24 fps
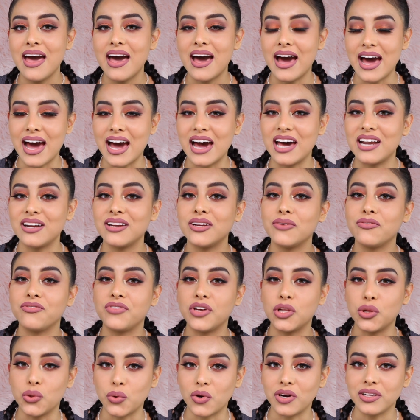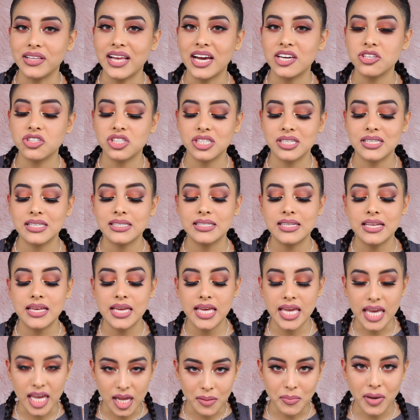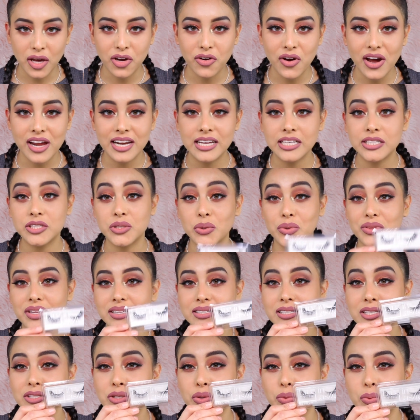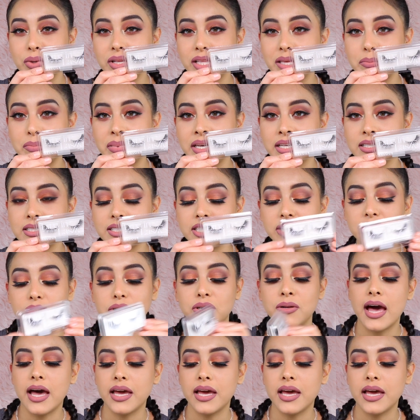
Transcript: had velour lashes in my Gratis, so this is a really big deal.